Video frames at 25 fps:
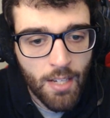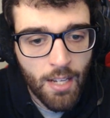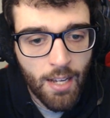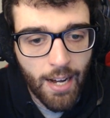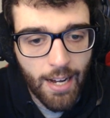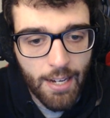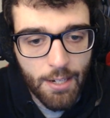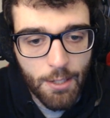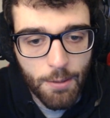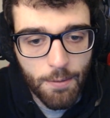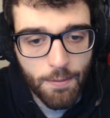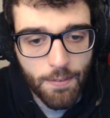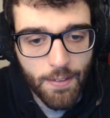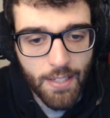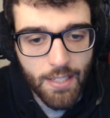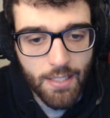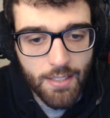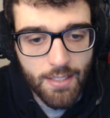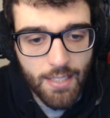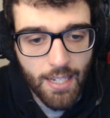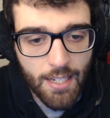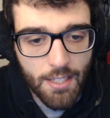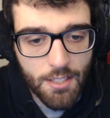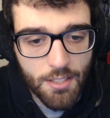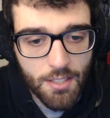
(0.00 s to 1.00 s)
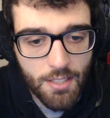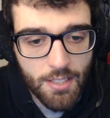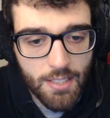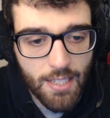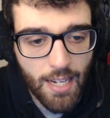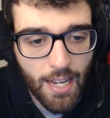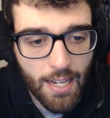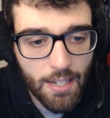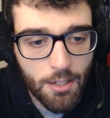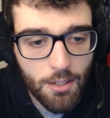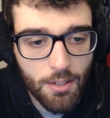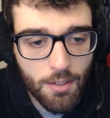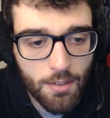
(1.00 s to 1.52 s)
I don't think it's actually
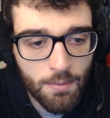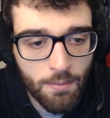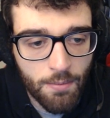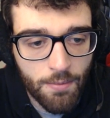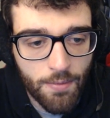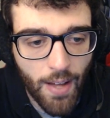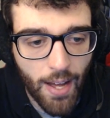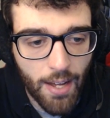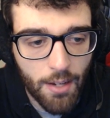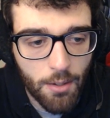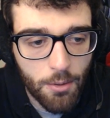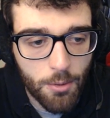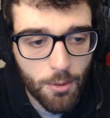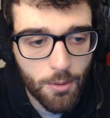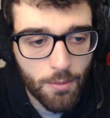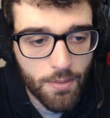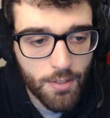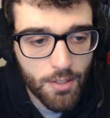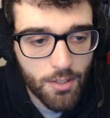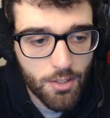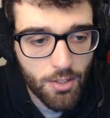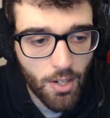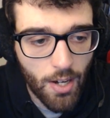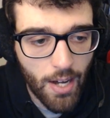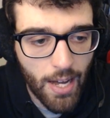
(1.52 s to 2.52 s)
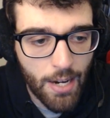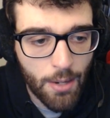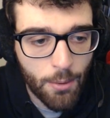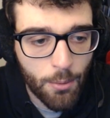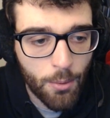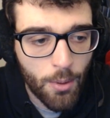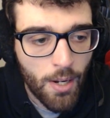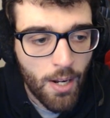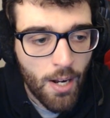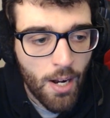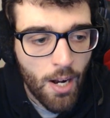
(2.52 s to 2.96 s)
that good of a title.